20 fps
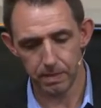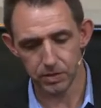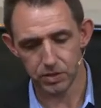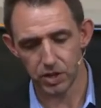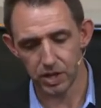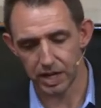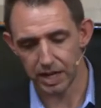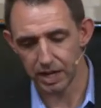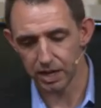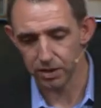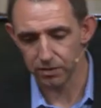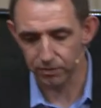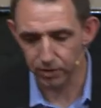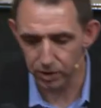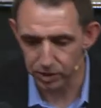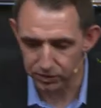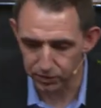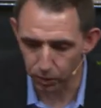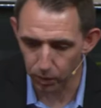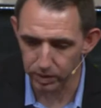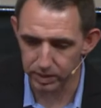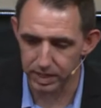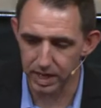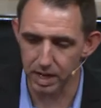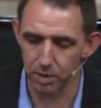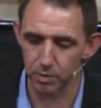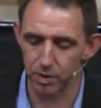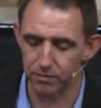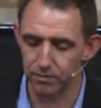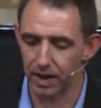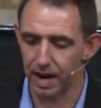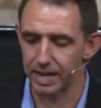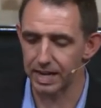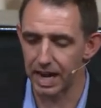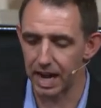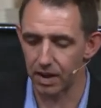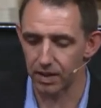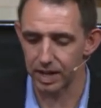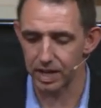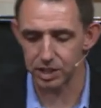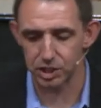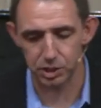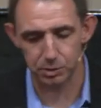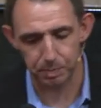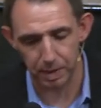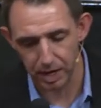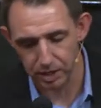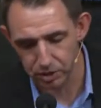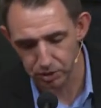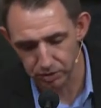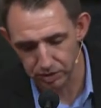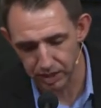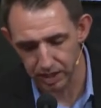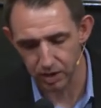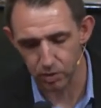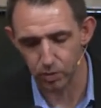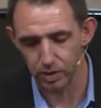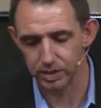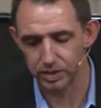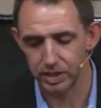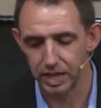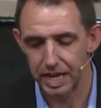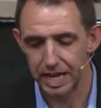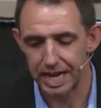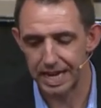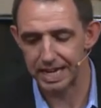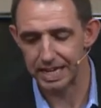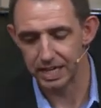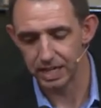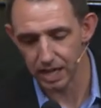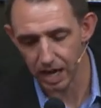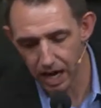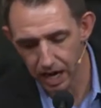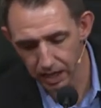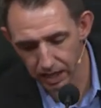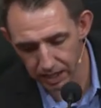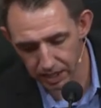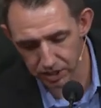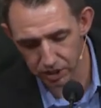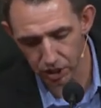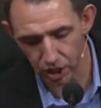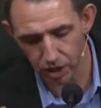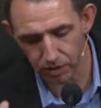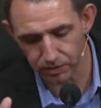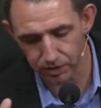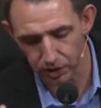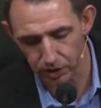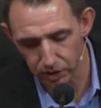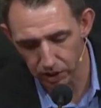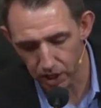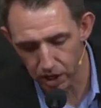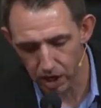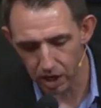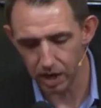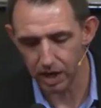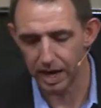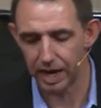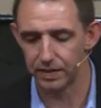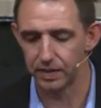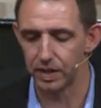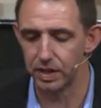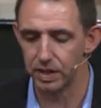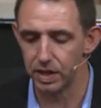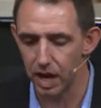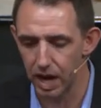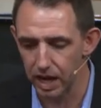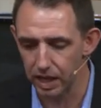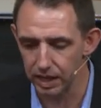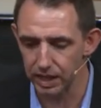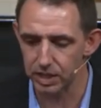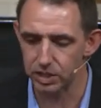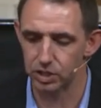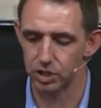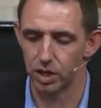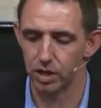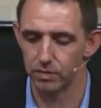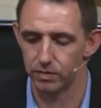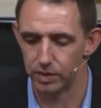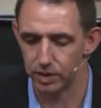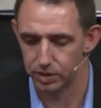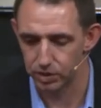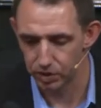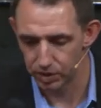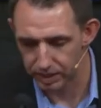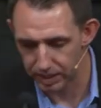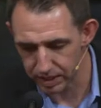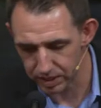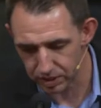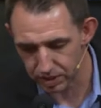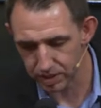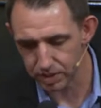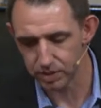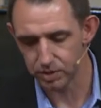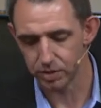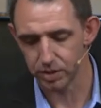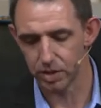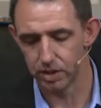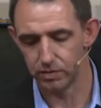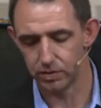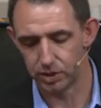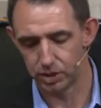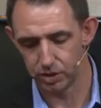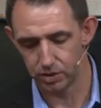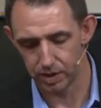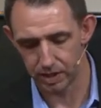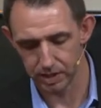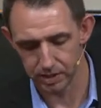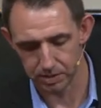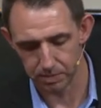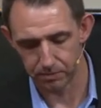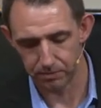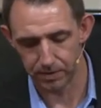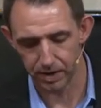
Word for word: So you get into verse 14, we find out his specialty was in knowledge of the law and the knowledge of the traditions of Judaism.